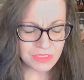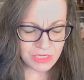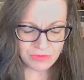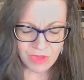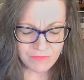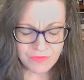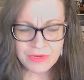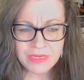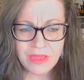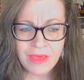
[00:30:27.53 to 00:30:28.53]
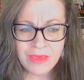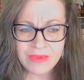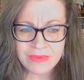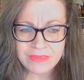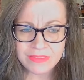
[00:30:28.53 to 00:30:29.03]
they're not very
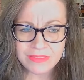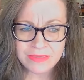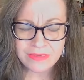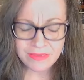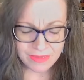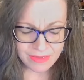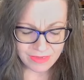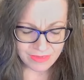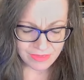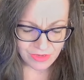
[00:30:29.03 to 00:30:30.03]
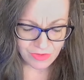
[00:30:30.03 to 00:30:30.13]
nice. You